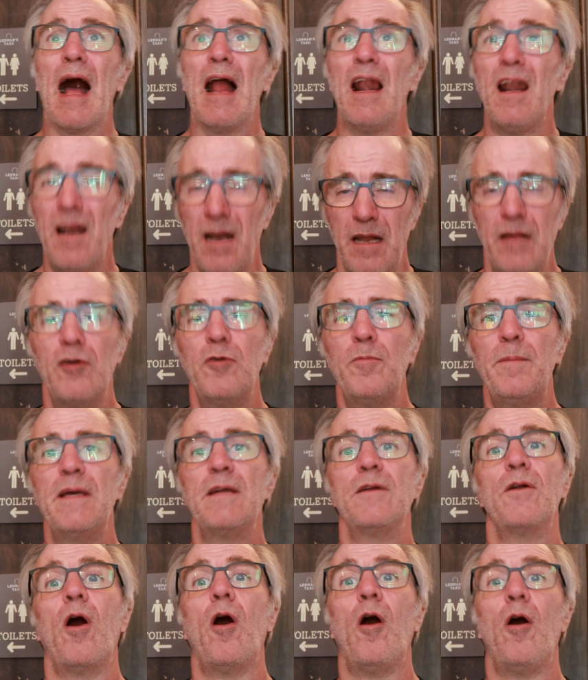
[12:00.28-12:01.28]
a little
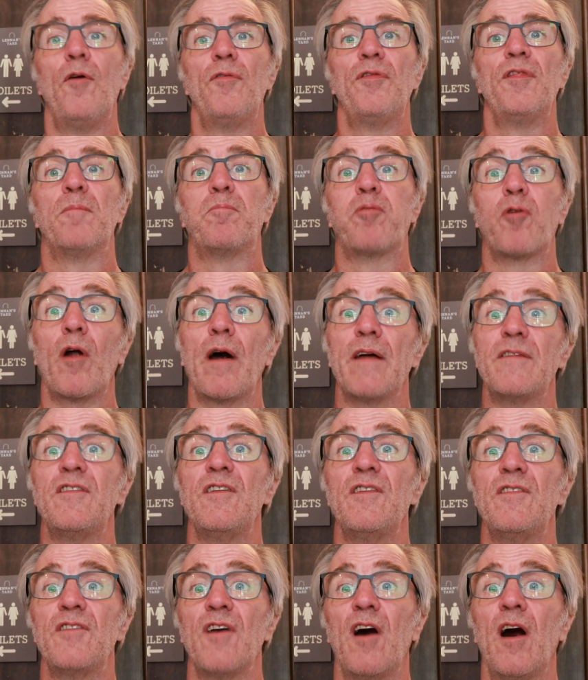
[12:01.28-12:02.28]
bit on the
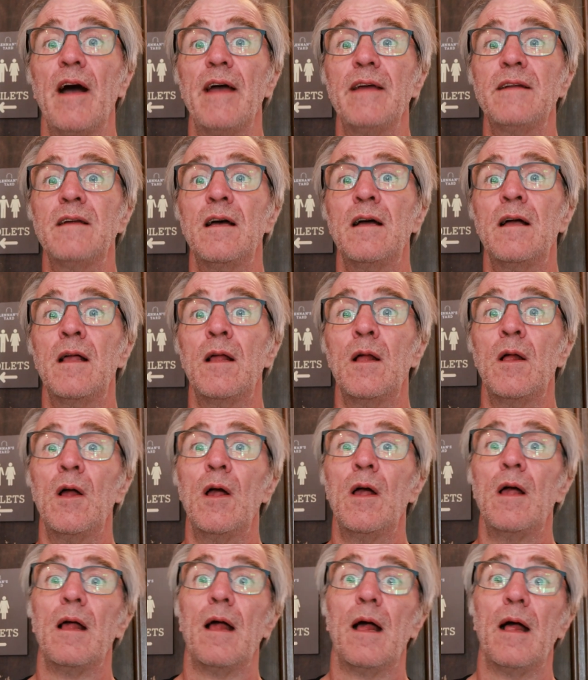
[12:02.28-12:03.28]
pricey side,
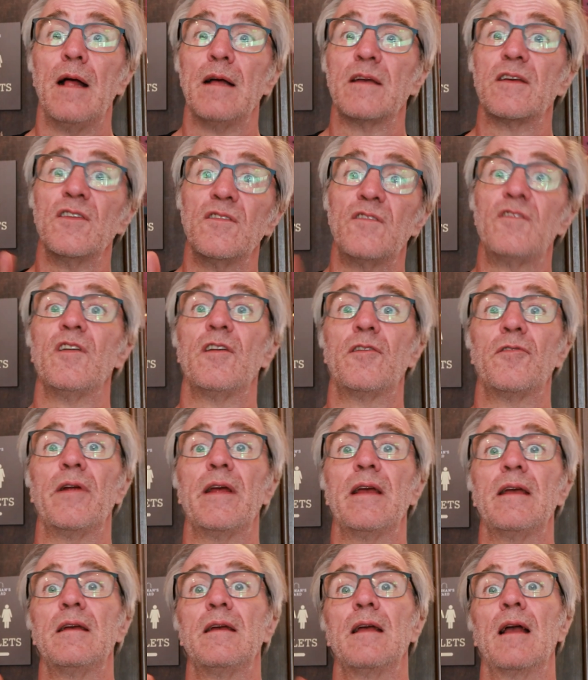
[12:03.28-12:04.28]

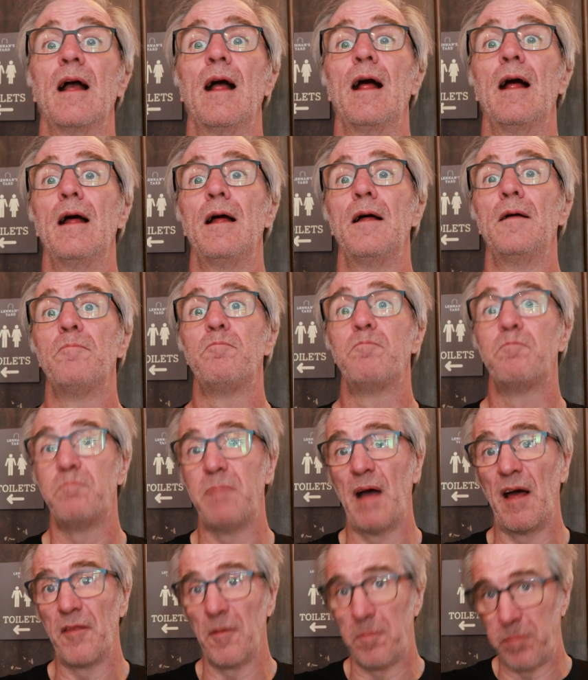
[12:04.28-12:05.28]
considering
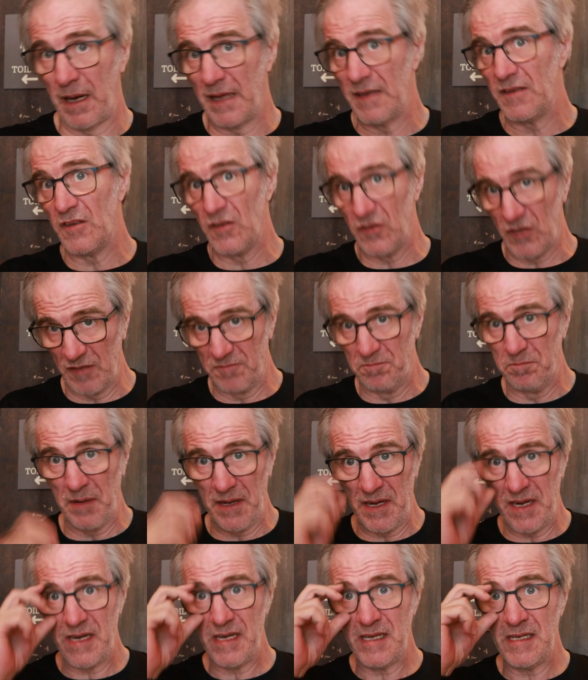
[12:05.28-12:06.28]
other places I've
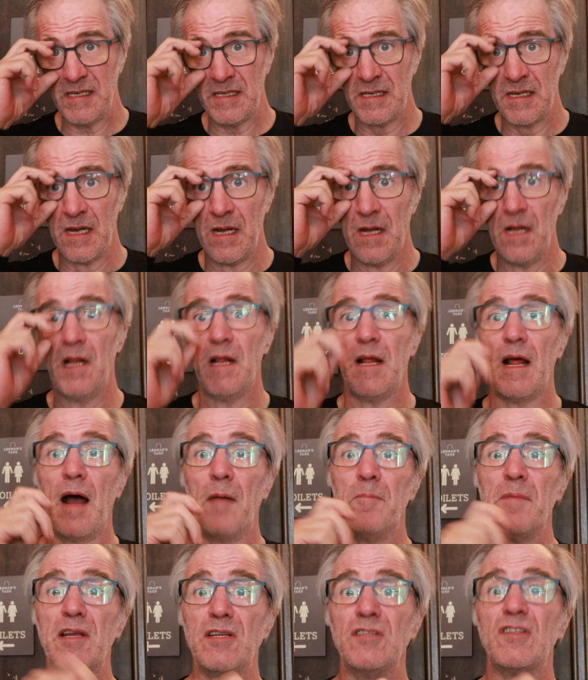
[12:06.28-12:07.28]
been.
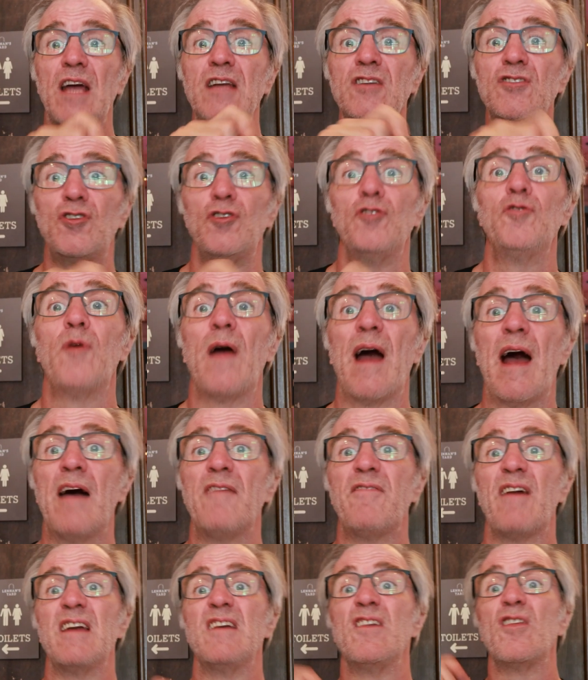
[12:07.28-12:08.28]
I mean, they do
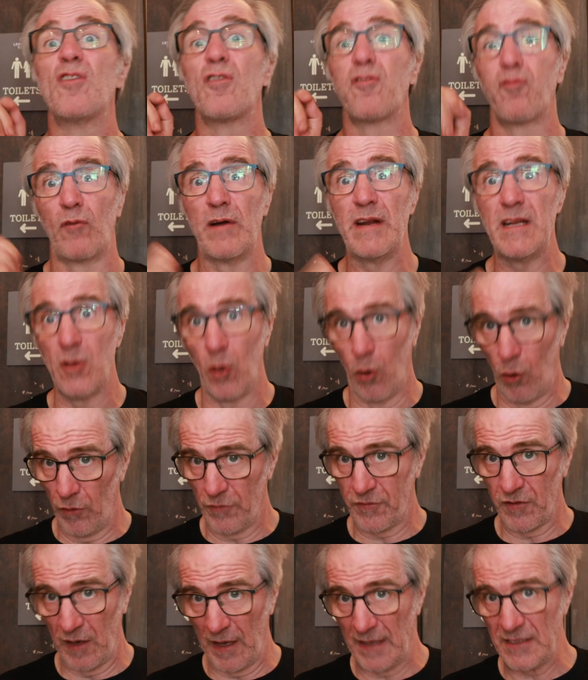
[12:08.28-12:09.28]
have a
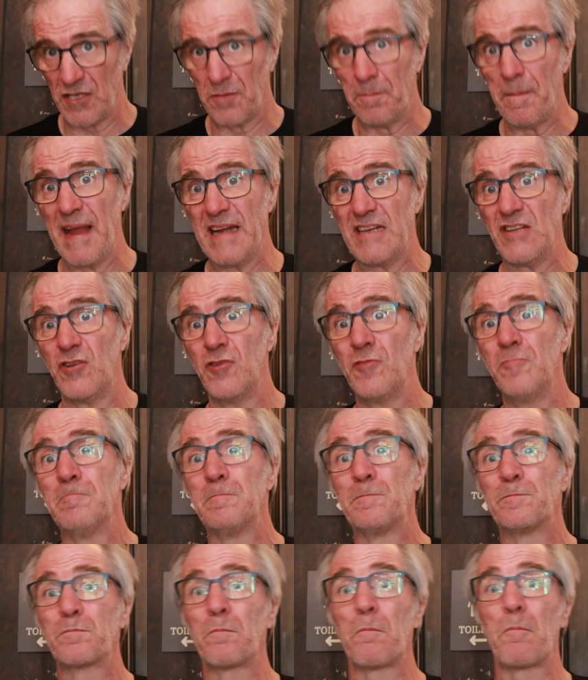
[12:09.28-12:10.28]
3-course lunch menu,
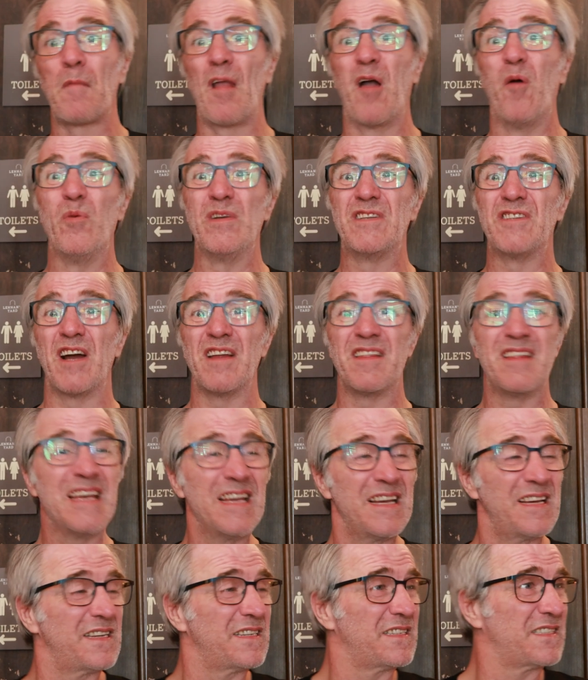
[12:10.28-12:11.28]
which I
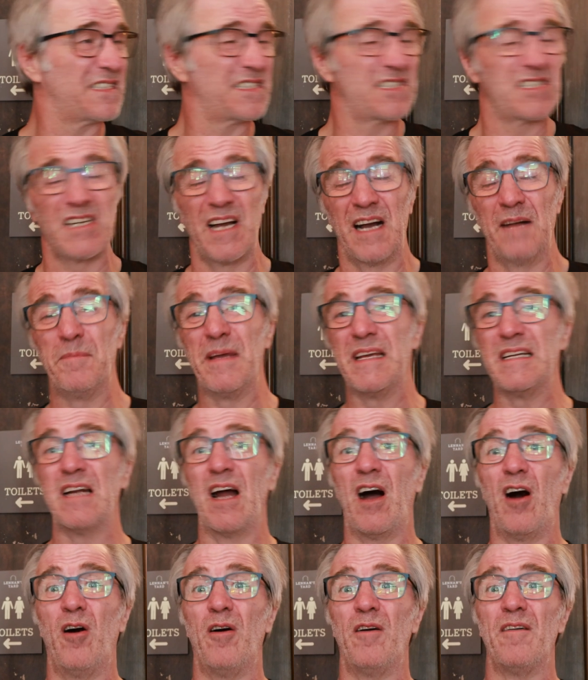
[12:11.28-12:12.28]
think, I
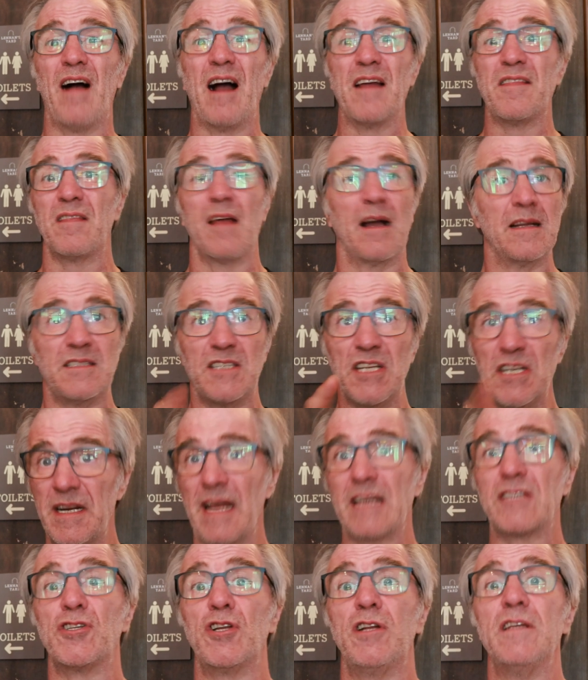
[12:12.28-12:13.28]
mean, I
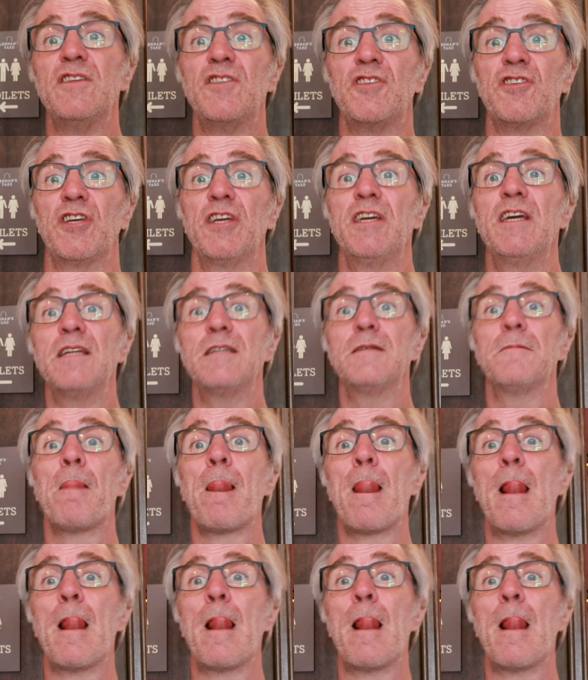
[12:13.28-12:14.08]
didn't actually see it